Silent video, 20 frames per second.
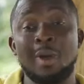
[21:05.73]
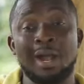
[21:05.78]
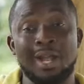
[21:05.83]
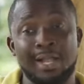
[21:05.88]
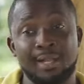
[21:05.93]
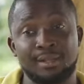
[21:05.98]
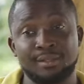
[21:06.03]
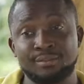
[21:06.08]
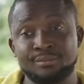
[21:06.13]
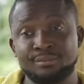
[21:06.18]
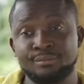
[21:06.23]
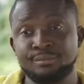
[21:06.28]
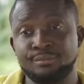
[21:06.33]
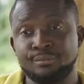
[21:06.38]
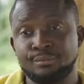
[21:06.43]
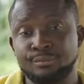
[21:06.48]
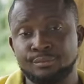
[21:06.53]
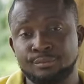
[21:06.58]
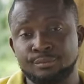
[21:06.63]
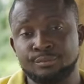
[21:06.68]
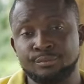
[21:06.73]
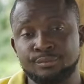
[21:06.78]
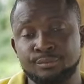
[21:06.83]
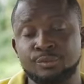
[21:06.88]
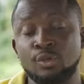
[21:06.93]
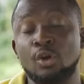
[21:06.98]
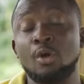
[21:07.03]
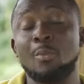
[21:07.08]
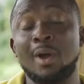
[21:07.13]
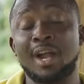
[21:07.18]
Oh, Maka.
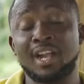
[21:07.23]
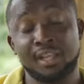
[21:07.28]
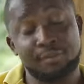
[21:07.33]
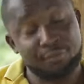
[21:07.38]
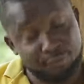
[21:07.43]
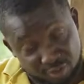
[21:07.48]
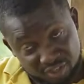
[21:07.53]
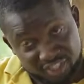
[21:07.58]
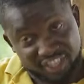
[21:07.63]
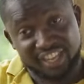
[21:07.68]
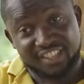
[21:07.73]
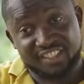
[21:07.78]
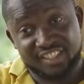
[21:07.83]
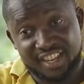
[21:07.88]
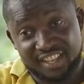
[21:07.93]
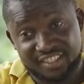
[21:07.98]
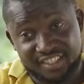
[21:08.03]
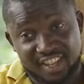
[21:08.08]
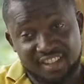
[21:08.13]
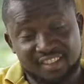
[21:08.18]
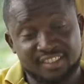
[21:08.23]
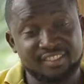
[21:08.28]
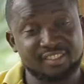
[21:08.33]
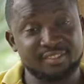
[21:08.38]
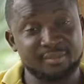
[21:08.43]
If you're going to get yes, sir.